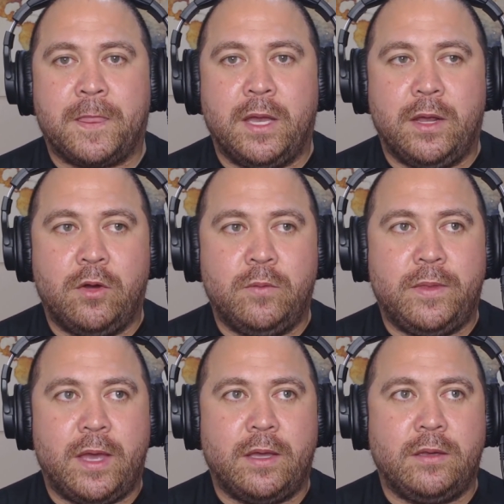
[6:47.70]
And I hope
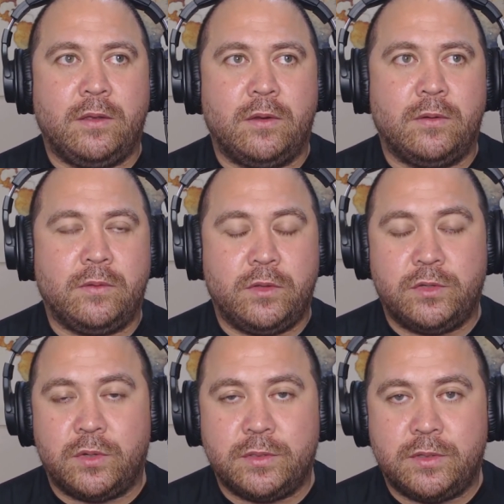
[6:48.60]
that you know you
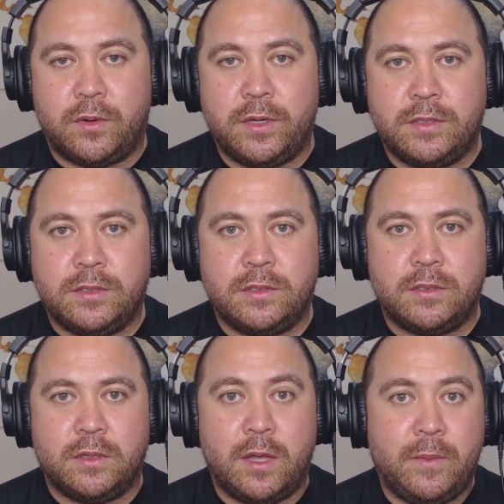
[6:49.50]
enjoy the stories.
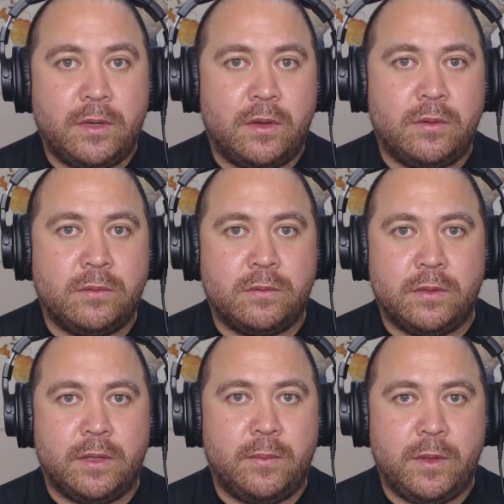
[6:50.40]
Let me know.
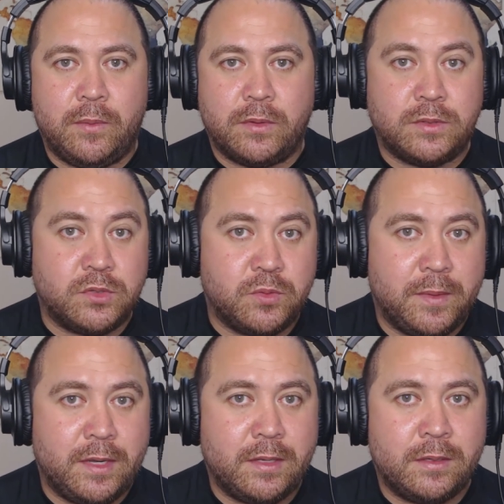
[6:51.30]
Hit me up on social
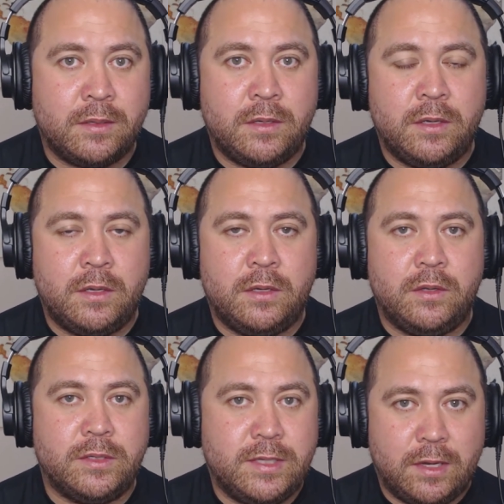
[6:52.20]
media.
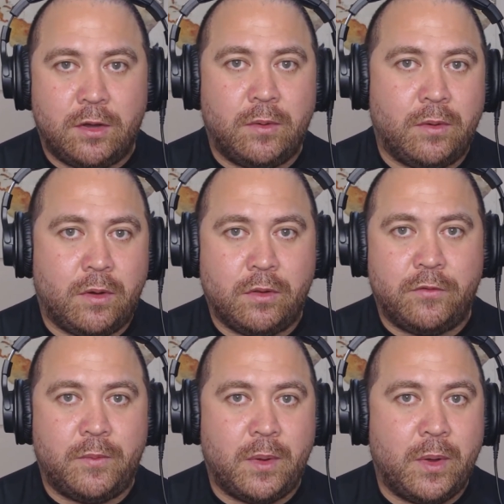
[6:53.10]
You see it on all
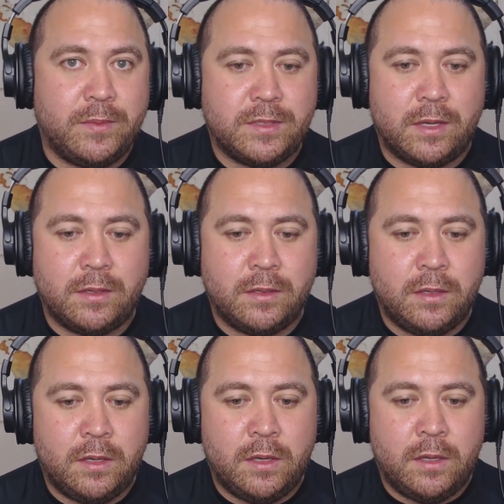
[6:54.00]
over my website.
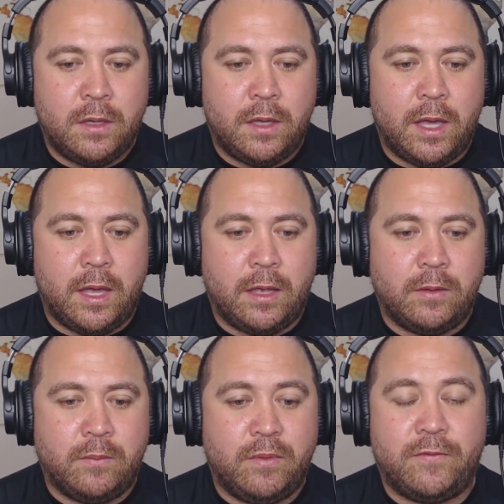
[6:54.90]

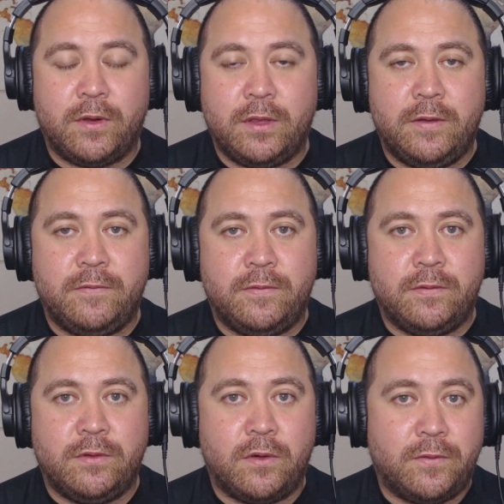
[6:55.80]
And before you leave,
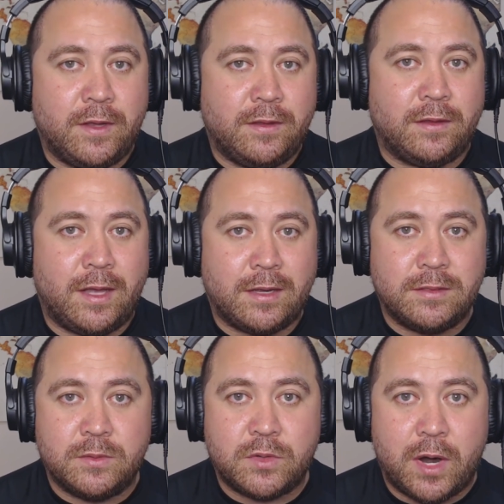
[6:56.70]
don't forget to like and
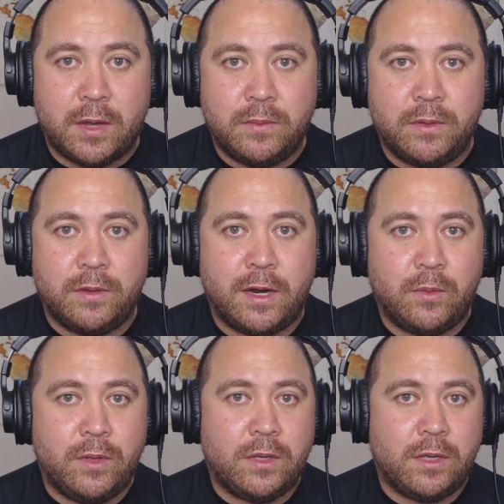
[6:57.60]
subscribe. That
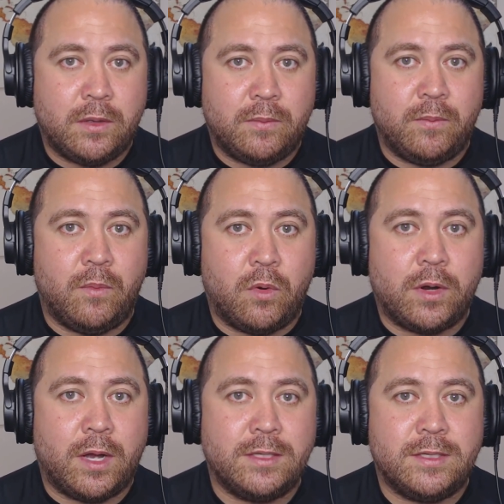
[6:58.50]
way you can get more
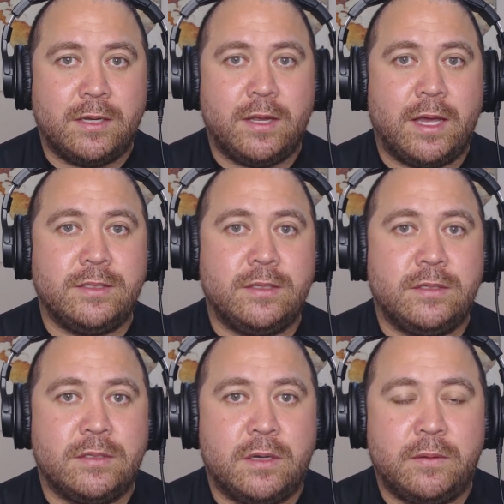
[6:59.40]
content as
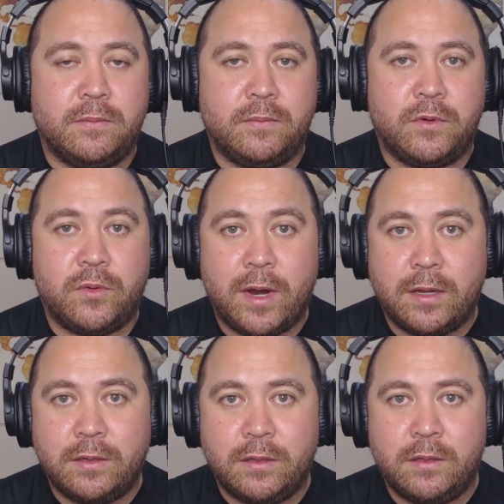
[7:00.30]
it's um,
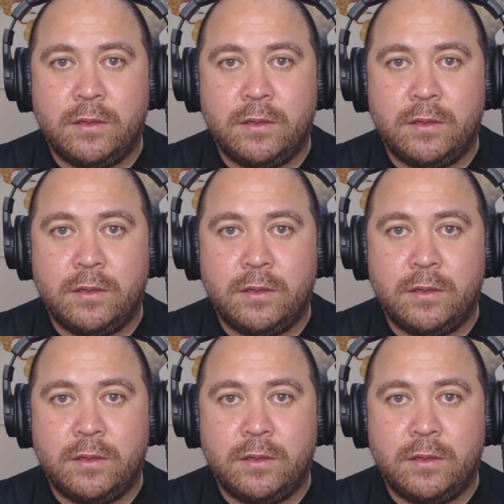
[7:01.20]
created.